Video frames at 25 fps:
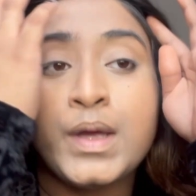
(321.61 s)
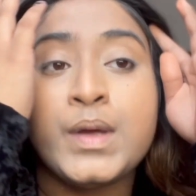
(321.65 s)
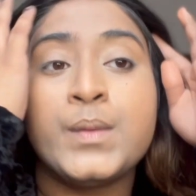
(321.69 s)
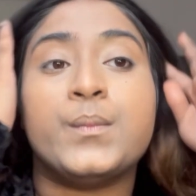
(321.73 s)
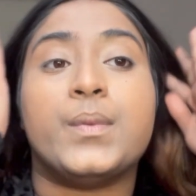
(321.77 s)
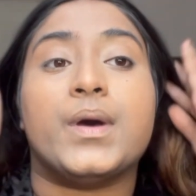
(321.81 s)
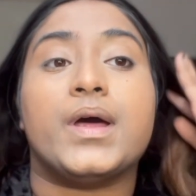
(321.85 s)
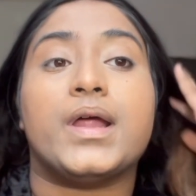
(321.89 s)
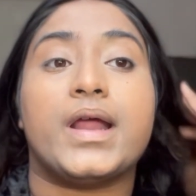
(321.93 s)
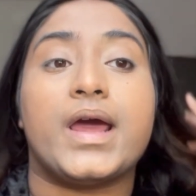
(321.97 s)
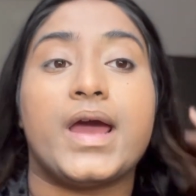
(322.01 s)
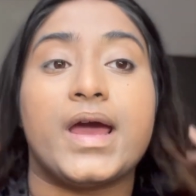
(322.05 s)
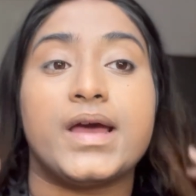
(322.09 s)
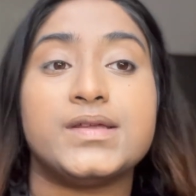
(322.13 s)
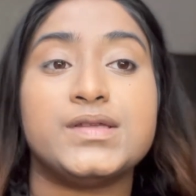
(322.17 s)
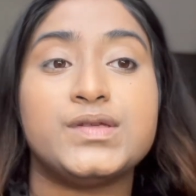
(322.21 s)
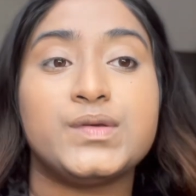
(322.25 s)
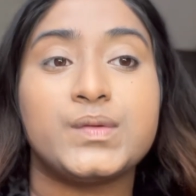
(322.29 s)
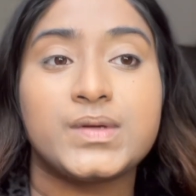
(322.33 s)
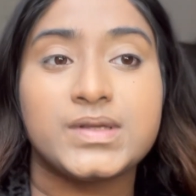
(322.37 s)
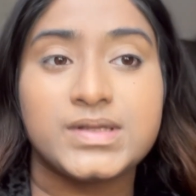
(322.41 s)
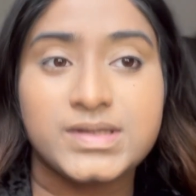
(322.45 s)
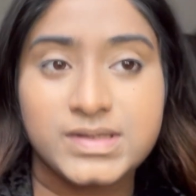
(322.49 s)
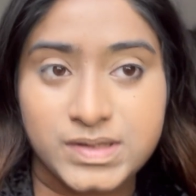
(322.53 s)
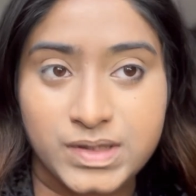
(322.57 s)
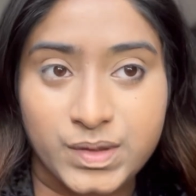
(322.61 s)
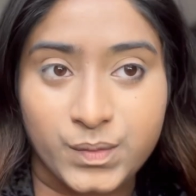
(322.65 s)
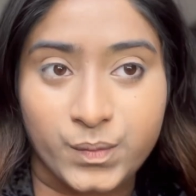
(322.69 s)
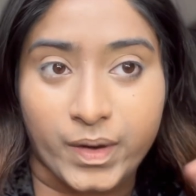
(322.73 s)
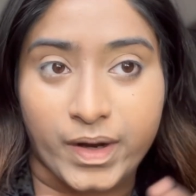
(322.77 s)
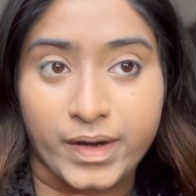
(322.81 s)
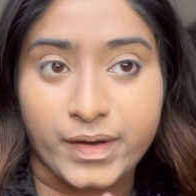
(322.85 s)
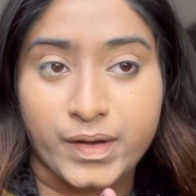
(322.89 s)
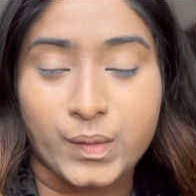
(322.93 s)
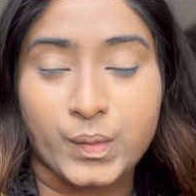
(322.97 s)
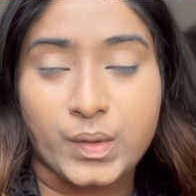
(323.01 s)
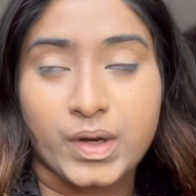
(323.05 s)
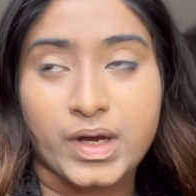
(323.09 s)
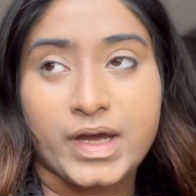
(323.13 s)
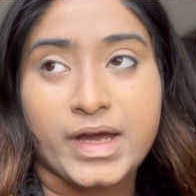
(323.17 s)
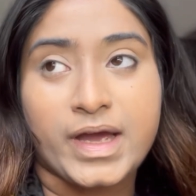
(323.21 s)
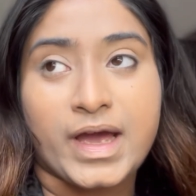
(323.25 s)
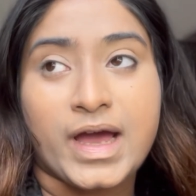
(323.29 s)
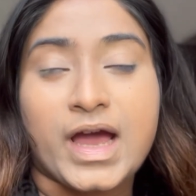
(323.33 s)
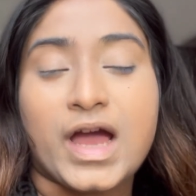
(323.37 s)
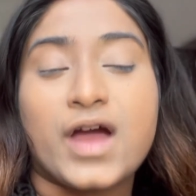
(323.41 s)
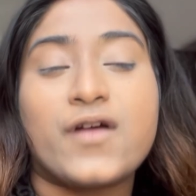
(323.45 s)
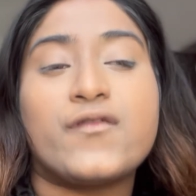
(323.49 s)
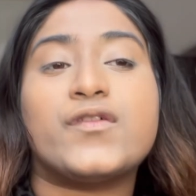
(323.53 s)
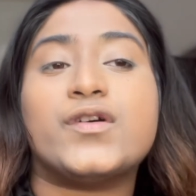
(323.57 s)
But as you can see right now, I
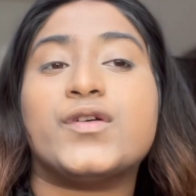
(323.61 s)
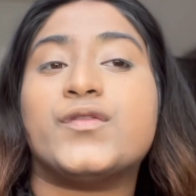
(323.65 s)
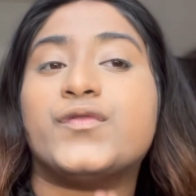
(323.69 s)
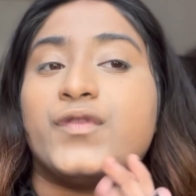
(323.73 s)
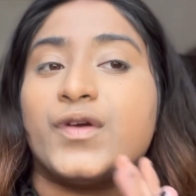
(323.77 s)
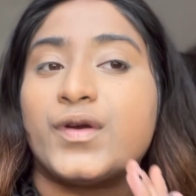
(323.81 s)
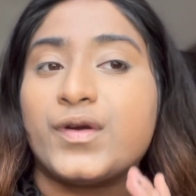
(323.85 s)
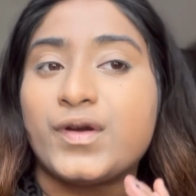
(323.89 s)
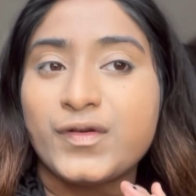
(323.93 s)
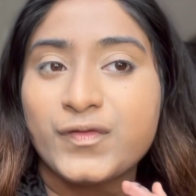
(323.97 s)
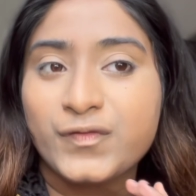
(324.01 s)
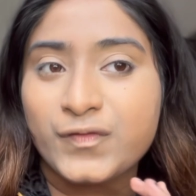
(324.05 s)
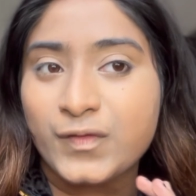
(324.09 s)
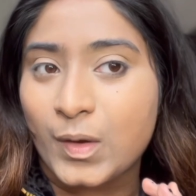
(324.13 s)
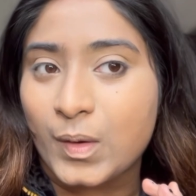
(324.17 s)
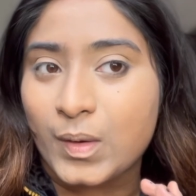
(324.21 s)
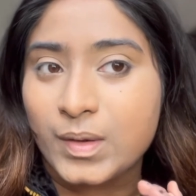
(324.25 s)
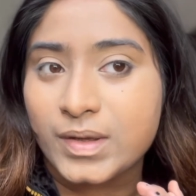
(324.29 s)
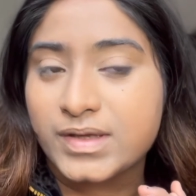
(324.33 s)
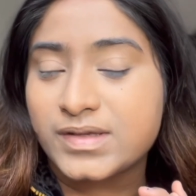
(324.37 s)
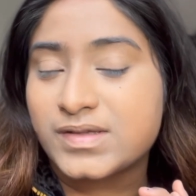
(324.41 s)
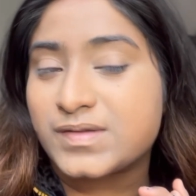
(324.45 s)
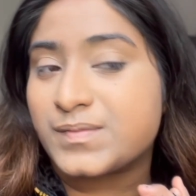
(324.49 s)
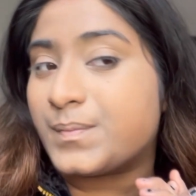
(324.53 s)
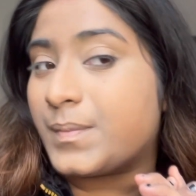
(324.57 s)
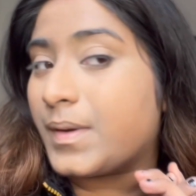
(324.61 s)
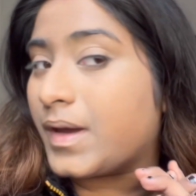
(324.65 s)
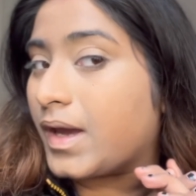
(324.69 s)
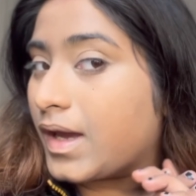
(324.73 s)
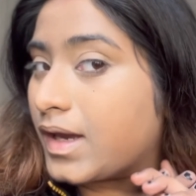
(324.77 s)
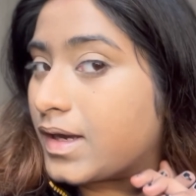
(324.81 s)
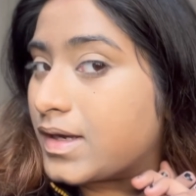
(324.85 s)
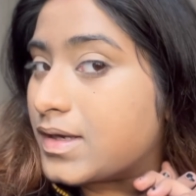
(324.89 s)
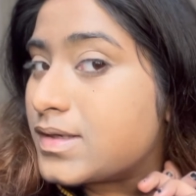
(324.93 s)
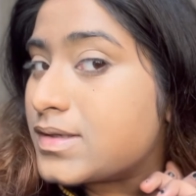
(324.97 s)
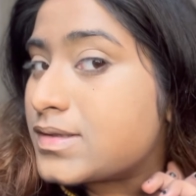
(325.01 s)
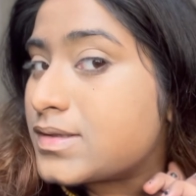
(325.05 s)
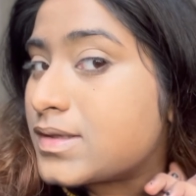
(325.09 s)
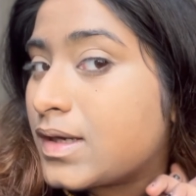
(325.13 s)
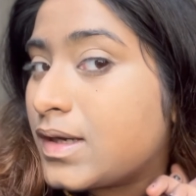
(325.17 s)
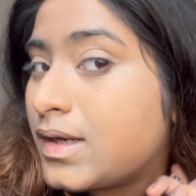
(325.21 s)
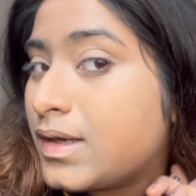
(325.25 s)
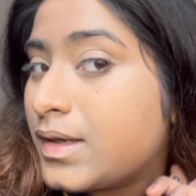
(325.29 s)
have a very flawless base.